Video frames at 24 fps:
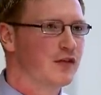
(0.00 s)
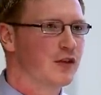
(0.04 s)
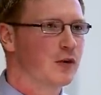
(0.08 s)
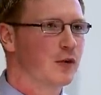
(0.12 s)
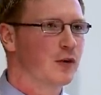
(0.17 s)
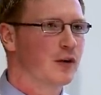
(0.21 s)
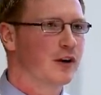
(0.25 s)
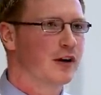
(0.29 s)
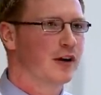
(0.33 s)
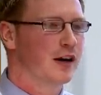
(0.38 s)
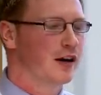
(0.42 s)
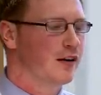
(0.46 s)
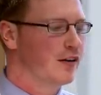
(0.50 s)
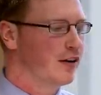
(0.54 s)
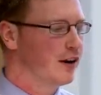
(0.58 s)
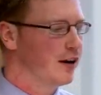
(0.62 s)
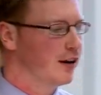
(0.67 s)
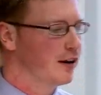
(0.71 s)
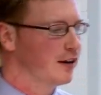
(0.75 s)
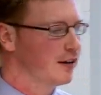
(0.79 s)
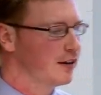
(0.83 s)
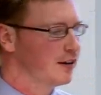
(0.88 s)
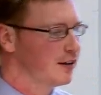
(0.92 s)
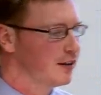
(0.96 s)
work
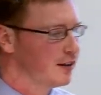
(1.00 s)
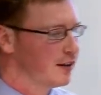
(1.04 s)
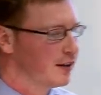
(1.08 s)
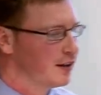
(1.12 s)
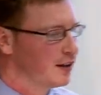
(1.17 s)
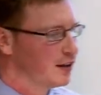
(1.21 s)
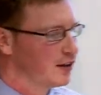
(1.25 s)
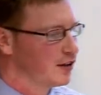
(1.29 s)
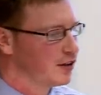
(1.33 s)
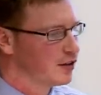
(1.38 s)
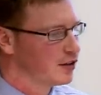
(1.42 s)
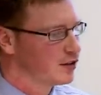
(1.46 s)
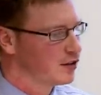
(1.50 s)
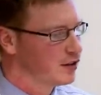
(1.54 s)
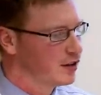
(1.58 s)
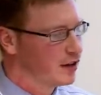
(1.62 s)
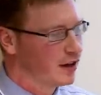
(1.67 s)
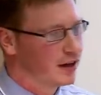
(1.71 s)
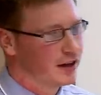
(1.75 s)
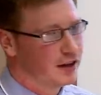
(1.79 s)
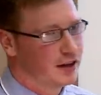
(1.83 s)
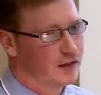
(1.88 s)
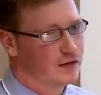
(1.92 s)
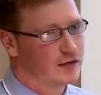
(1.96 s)
area, there's
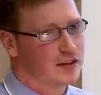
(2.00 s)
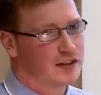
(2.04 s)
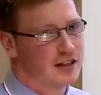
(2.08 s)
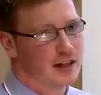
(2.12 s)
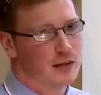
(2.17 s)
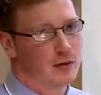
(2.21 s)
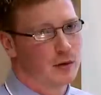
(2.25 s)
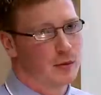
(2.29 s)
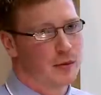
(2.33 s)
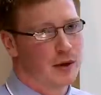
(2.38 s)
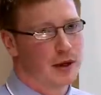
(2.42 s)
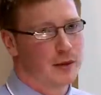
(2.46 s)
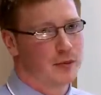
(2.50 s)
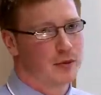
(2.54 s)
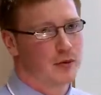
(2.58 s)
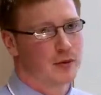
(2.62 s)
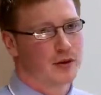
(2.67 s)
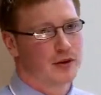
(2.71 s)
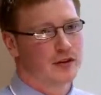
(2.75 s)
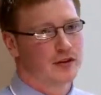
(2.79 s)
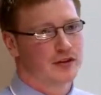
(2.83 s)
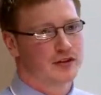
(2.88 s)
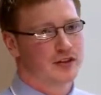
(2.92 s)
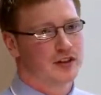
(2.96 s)
you have to deal with people,
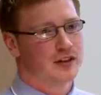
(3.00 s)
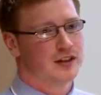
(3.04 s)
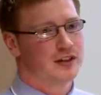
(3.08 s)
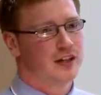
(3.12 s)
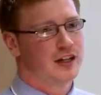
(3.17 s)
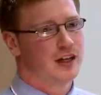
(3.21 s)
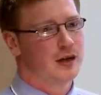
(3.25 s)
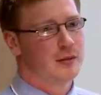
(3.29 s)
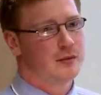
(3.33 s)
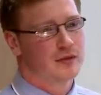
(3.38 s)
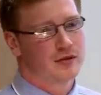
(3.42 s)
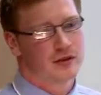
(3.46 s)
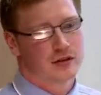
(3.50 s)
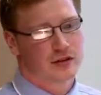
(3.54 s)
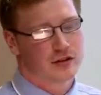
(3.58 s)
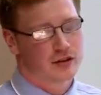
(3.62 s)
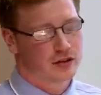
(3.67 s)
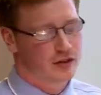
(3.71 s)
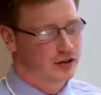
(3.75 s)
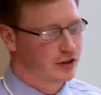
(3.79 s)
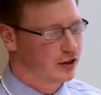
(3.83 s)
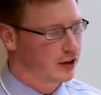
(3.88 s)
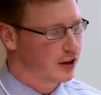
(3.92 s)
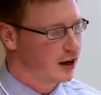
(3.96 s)
whether it's in teams or
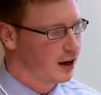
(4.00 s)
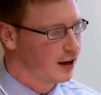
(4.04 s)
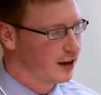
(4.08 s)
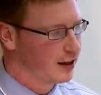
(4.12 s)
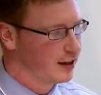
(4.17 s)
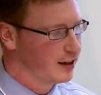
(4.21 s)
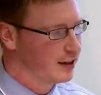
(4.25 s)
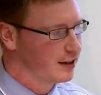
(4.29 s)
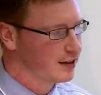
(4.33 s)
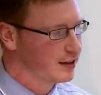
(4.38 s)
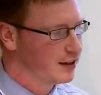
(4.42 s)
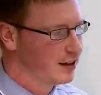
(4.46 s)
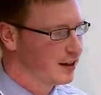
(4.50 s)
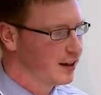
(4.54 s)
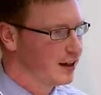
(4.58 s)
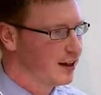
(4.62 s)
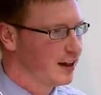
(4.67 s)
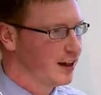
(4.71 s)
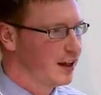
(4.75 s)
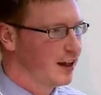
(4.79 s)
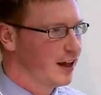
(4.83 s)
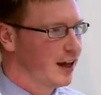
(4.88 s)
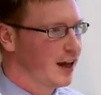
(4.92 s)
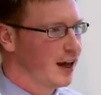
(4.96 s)
just your colleagues.
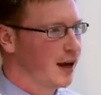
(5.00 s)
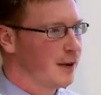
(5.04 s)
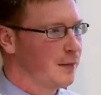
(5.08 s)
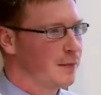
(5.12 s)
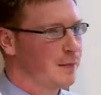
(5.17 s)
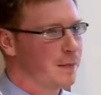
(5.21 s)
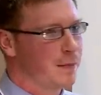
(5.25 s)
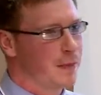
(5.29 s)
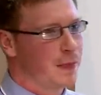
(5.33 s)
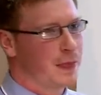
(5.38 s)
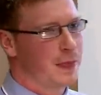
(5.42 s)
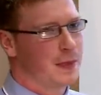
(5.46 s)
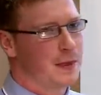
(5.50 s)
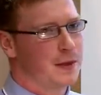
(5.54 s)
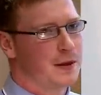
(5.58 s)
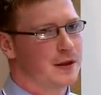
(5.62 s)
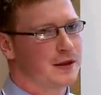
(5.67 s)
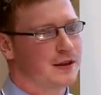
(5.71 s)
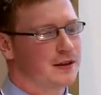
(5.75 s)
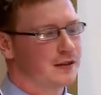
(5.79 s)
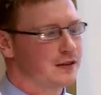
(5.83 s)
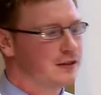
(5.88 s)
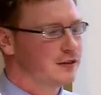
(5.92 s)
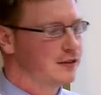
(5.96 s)

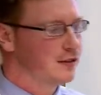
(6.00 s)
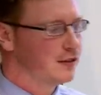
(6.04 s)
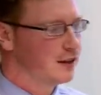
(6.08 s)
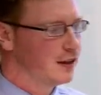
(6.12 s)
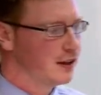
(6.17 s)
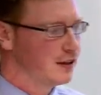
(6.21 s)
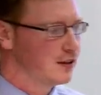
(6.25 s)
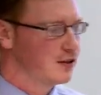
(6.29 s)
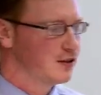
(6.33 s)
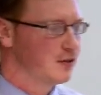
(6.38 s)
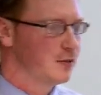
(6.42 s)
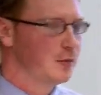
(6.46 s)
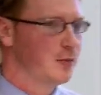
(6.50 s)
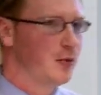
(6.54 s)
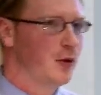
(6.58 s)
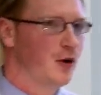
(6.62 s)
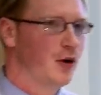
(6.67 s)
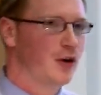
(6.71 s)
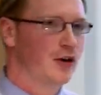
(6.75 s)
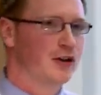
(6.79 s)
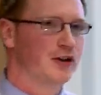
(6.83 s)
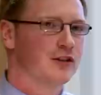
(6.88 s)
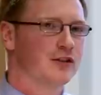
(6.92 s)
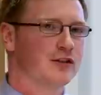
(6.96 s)
It's
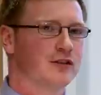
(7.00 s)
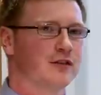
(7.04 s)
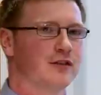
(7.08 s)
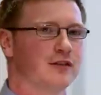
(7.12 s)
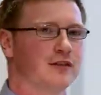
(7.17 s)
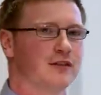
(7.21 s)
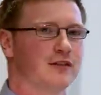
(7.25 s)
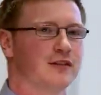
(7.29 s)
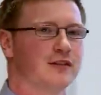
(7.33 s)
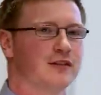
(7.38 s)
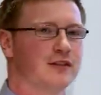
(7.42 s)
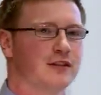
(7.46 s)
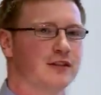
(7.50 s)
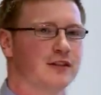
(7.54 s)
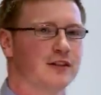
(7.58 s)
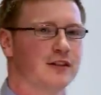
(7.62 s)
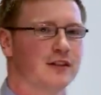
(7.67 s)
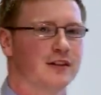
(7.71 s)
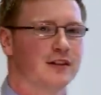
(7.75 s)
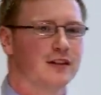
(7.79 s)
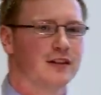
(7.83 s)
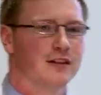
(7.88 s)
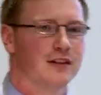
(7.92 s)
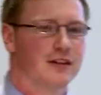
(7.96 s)
important
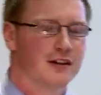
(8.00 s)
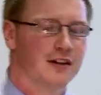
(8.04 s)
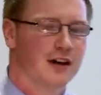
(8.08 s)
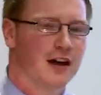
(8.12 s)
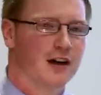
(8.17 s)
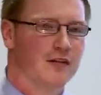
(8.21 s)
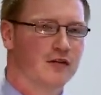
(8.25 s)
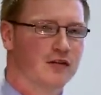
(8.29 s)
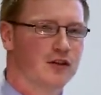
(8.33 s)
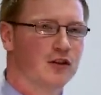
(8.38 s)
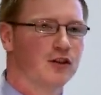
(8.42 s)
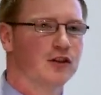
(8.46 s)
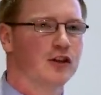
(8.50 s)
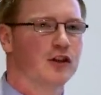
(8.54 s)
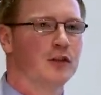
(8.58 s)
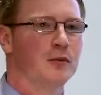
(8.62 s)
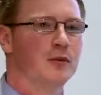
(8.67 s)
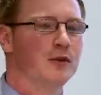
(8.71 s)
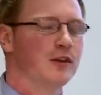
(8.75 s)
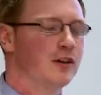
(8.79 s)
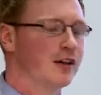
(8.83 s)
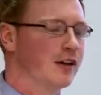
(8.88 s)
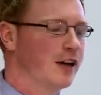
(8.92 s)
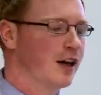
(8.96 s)
to have good
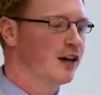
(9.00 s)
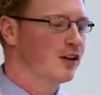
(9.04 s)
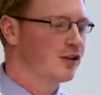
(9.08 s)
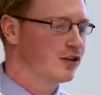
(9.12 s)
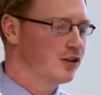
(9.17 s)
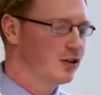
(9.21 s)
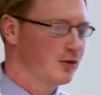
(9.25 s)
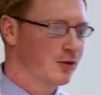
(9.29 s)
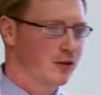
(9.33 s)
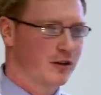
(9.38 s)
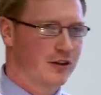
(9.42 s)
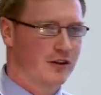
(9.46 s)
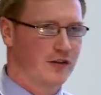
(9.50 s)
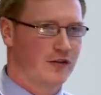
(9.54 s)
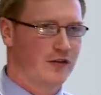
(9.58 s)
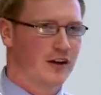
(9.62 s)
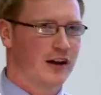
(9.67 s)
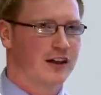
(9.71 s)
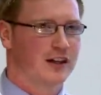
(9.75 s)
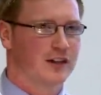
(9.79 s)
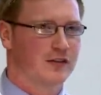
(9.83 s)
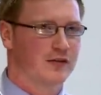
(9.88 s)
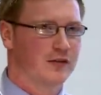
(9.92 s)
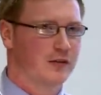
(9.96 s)
communication to work
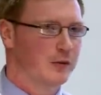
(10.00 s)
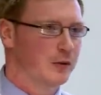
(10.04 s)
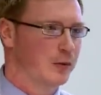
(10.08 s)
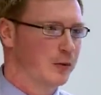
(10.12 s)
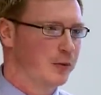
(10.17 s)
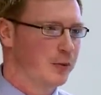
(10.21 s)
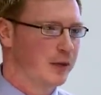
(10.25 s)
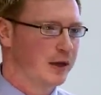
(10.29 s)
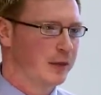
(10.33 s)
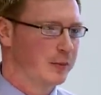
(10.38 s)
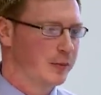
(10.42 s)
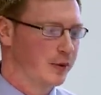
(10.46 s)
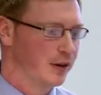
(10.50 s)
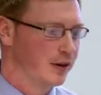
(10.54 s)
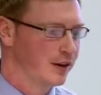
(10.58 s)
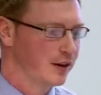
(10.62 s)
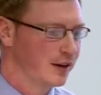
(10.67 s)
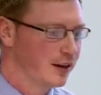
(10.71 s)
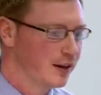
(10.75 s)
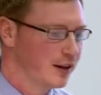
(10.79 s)
effectively with people.